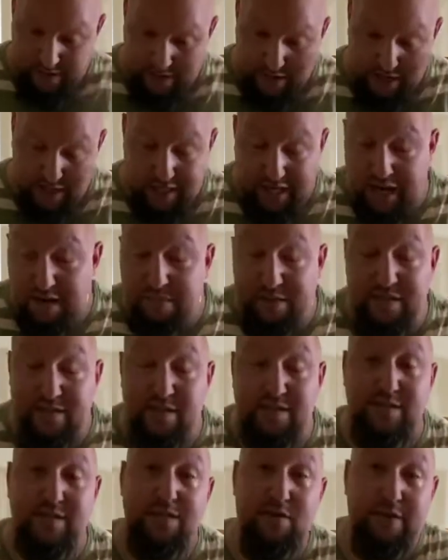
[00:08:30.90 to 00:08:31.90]
A lot of
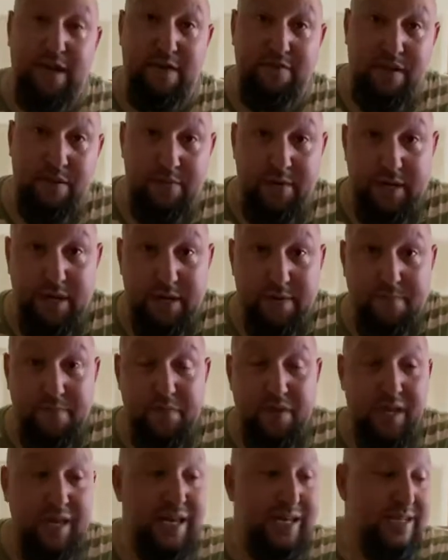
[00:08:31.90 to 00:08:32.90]
businesses don't have that money.
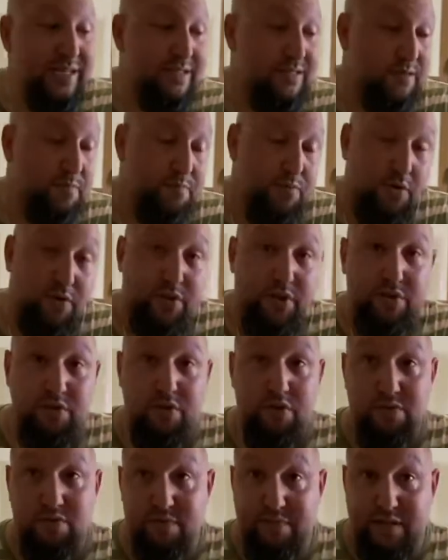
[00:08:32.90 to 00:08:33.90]
Support your
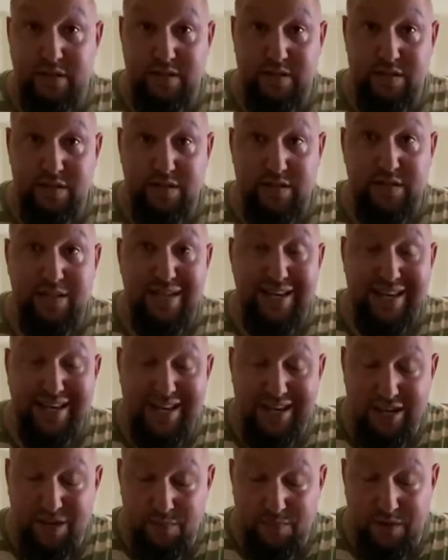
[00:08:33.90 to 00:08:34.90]
local business,
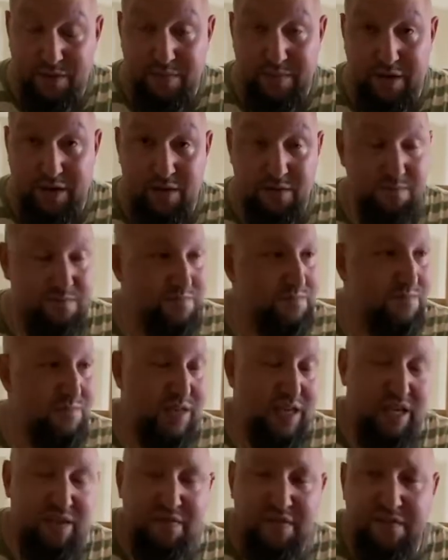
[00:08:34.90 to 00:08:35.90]
help them out,
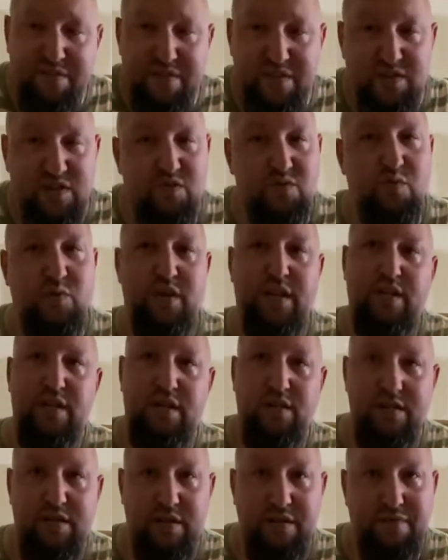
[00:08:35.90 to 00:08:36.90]
even if it's a
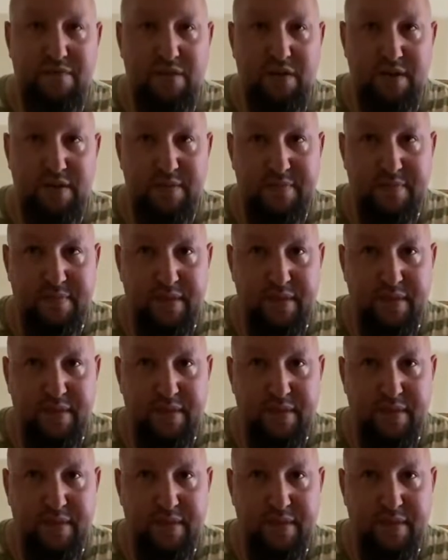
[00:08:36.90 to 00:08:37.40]
$20 gift card.